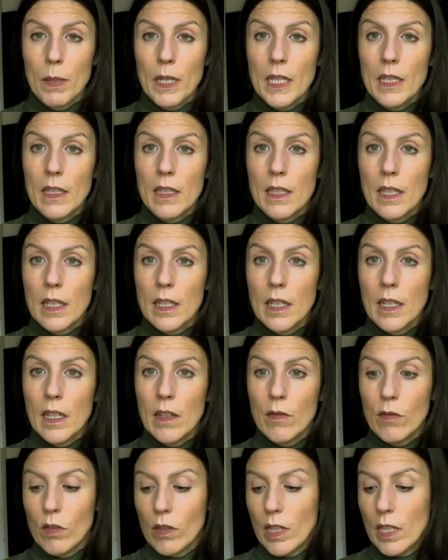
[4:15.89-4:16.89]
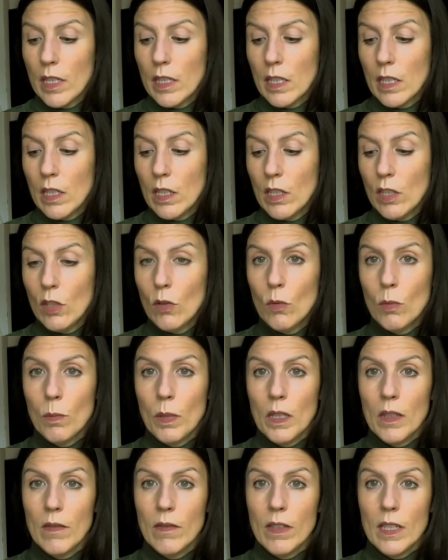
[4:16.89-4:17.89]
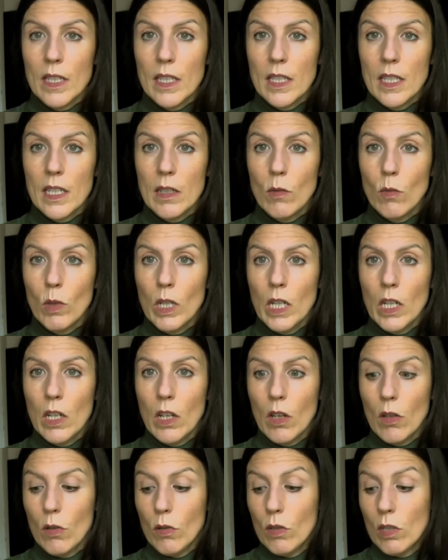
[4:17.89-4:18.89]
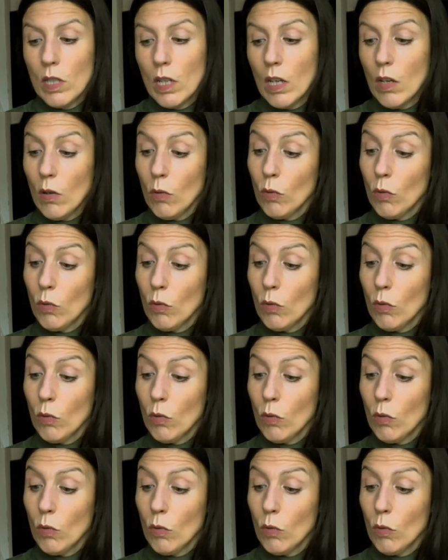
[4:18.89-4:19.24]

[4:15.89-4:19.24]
pizza deliveries and UPVC windows,